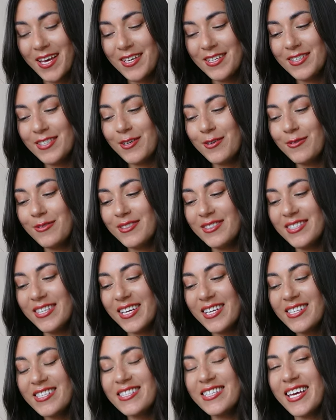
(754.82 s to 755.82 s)
So
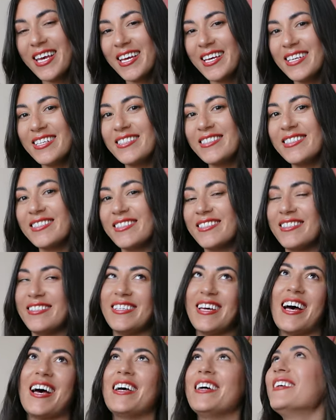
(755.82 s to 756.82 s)
Zendaya's
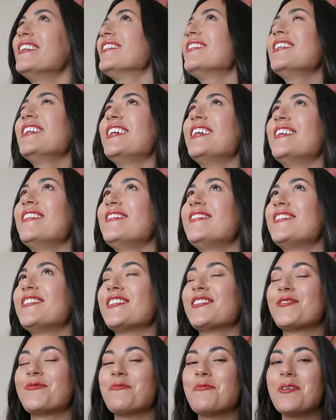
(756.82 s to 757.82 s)
style is
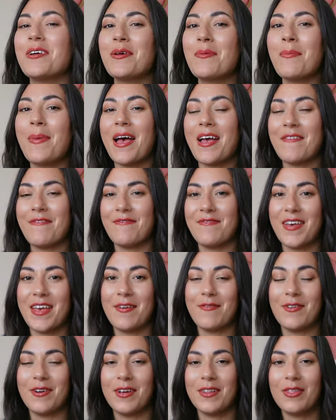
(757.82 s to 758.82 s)
just one of my
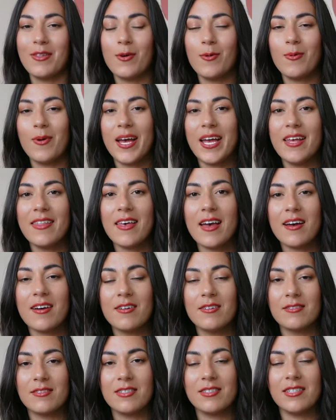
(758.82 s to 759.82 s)
favorite. The way that
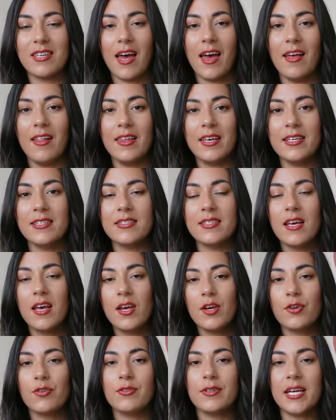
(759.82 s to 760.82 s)
her stylist
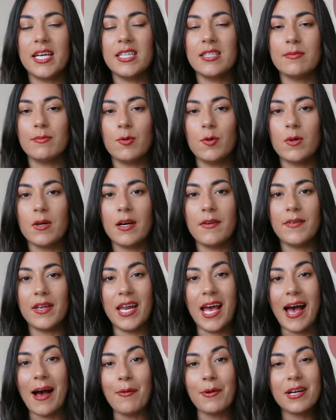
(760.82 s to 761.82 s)
creates more of an
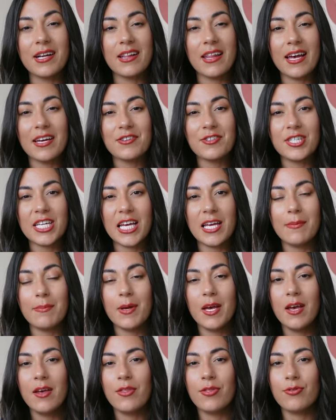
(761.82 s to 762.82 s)
hourglass
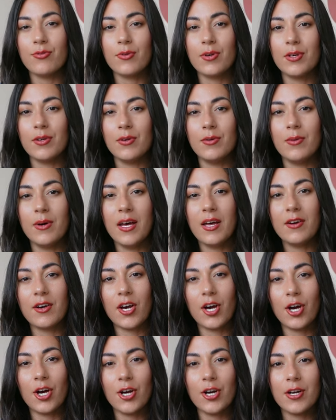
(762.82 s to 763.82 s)
shape through
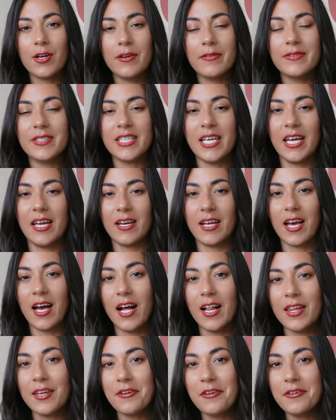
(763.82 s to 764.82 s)
curves and
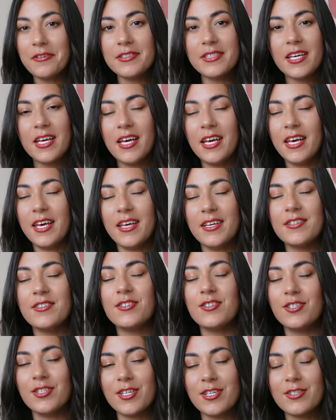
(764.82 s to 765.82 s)
colors
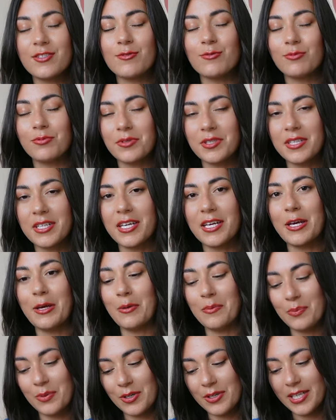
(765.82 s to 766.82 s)
is just
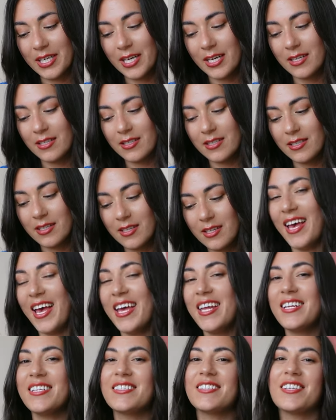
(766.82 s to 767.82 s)
really brilliant.
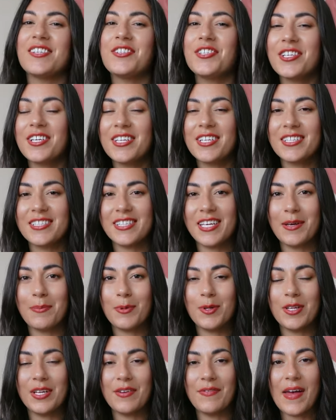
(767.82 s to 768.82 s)
And it's such a good
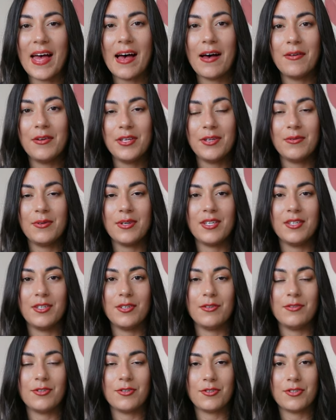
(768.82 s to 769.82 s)
example of how you can
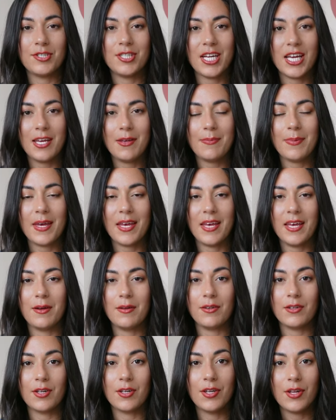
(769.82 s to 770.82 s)
use your shape
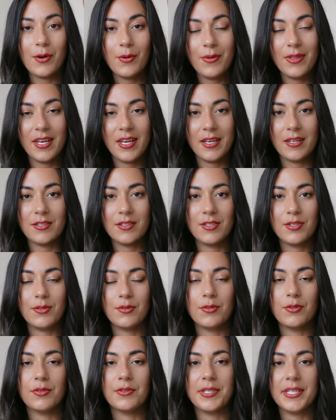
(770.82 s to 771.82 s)
and clothing
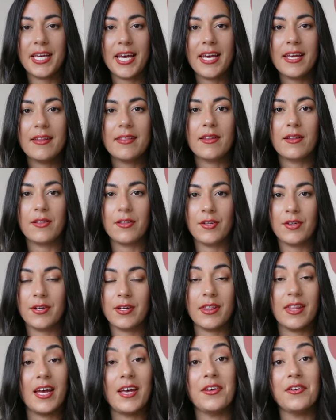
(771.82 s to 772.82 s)
to create the
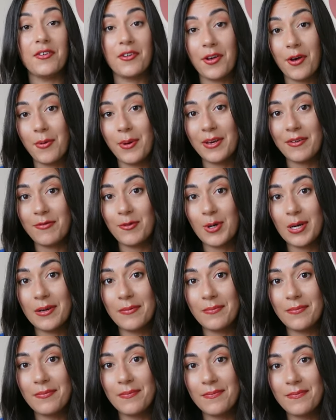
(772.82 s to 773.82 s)
look that you're going for.
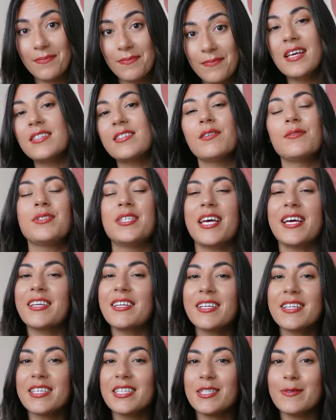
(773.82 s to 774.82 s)
So
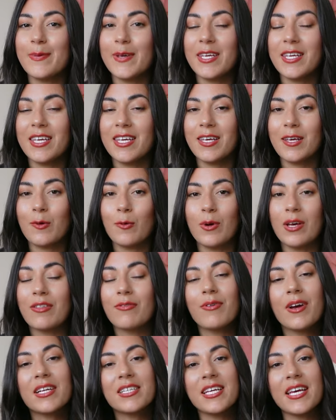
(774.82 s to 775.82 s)
technically speaking,
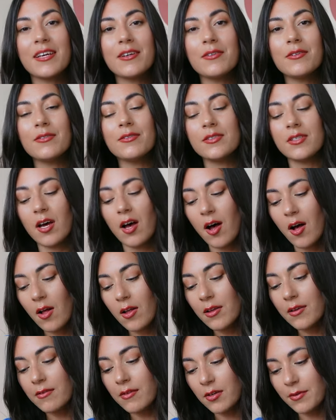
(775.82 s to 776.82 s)
with rectangles,
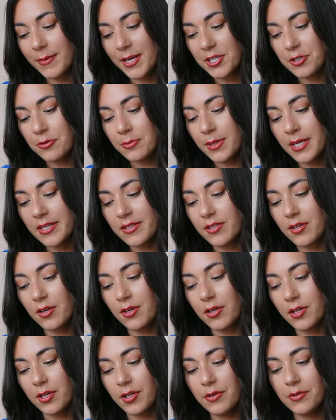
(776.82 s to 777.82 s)
all of your measurements
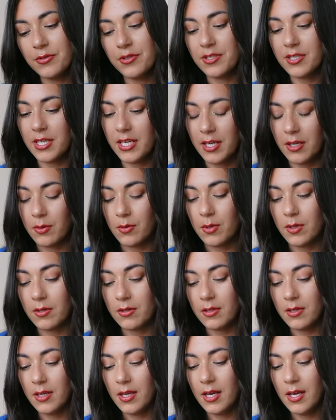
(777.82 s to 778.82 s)
are close to equal.